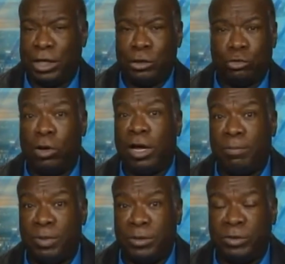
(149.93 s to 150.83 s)
drug
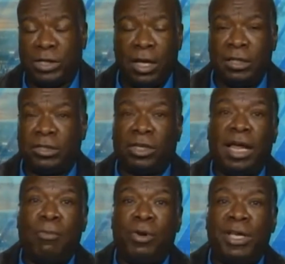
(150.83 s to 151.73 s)
abuse,
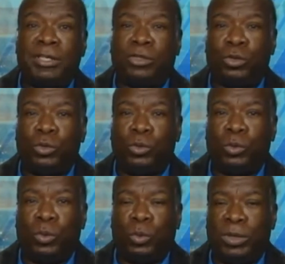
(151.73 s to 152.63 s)
celebrities
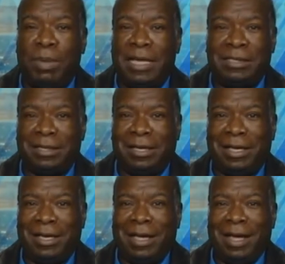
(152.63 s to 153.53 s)
who would
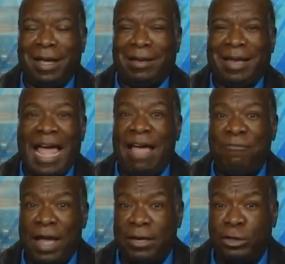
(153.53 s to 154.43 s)
basically
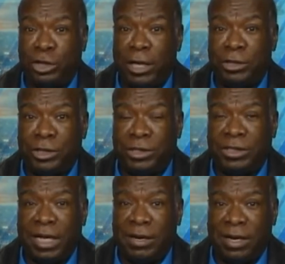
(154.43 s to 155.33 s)
laugh at
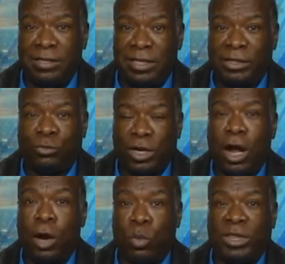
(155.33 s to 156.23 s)
judges and, and
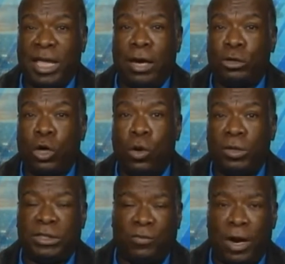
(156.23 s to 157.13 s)
disregard what they are told
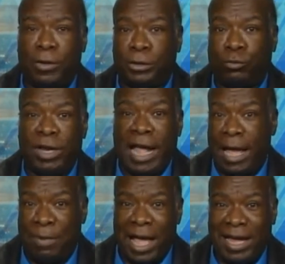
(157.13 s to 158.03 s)
right. as far as
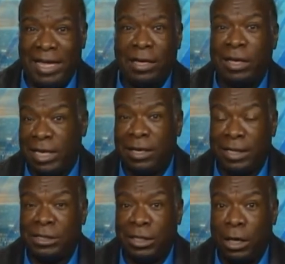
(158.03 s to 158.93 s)
rehab, i.e.,
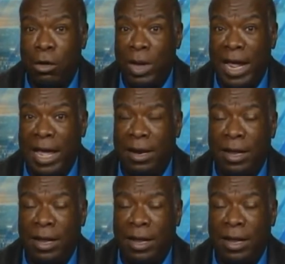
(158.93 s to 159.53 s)
Lindsay Lohan.